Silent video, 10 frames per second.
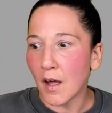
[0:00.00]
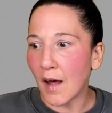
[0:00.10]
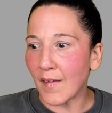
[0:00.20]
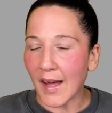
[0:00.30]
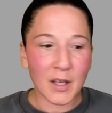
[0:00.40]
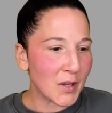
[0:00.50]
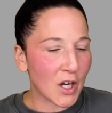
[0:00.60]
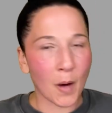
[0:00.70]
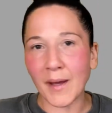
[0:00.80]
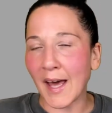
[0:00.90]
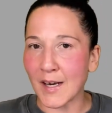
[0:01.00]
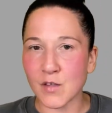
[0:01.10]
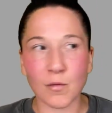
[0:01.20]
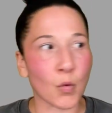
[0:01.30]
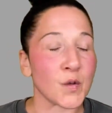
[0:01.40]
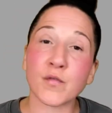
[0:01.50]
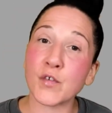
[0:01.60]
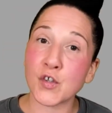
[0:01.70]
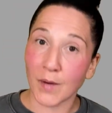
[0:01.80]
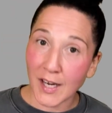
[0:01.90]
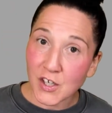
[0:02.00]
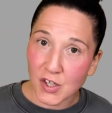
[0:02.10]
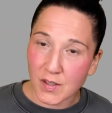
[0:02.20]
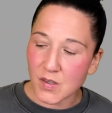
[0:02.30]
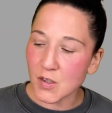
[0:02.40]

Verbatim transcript: And that can be coming at us from all different directions.